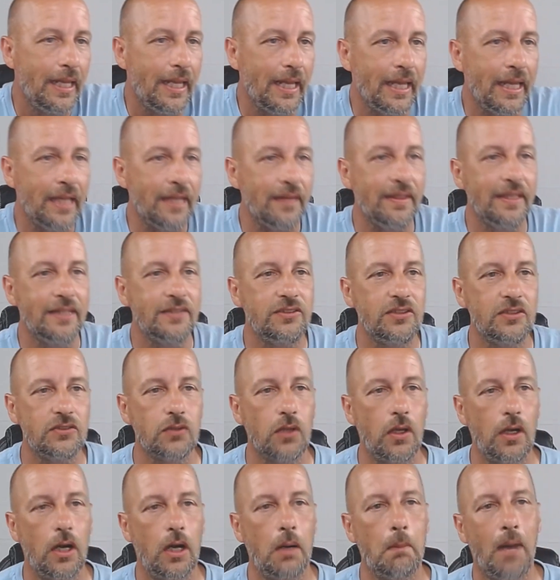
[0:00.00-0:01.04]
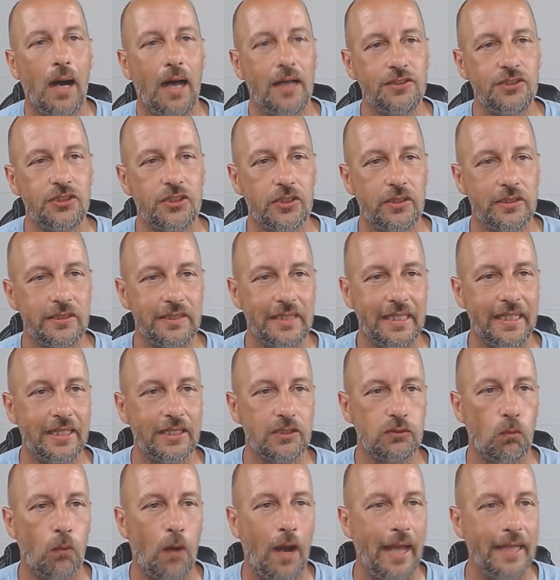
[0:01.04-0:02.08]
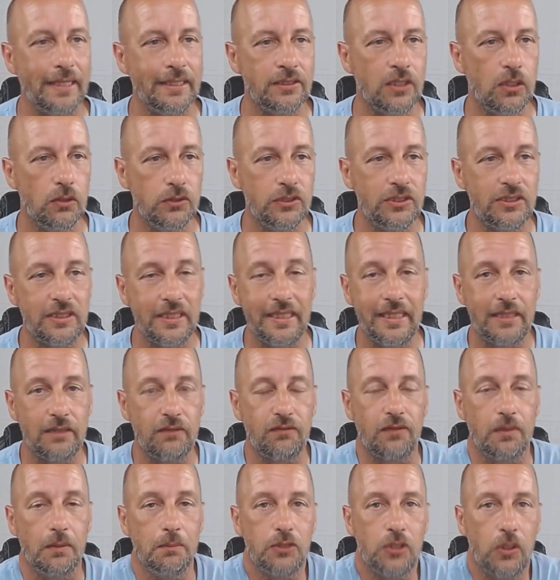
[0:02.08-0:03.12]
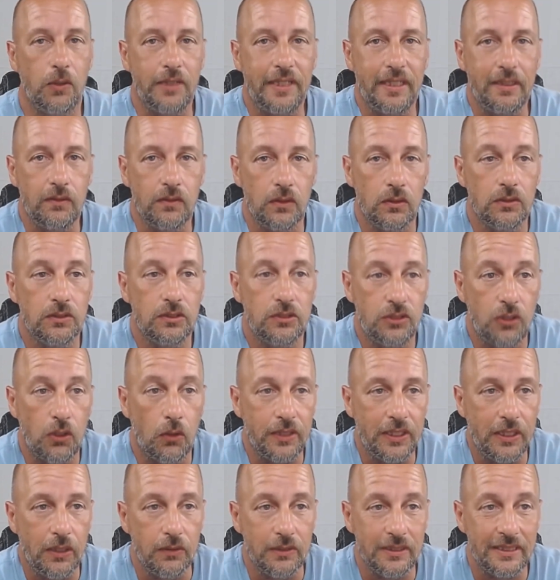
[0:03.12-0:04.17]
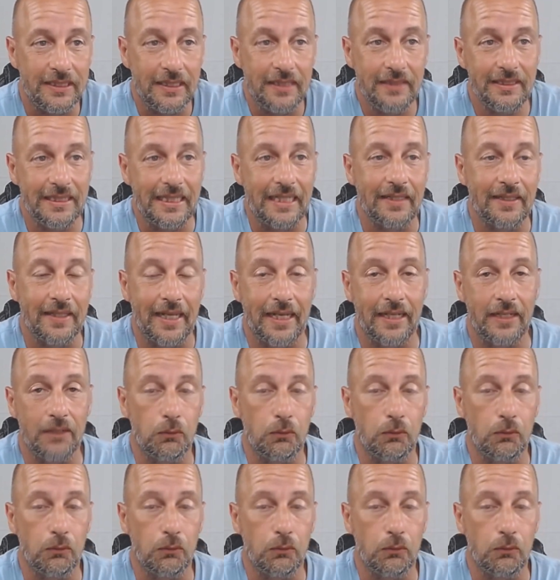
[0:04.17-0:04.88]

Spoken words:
And this is on our Monsters Inc. Ride and Go Seek from Tokyo Disneyland.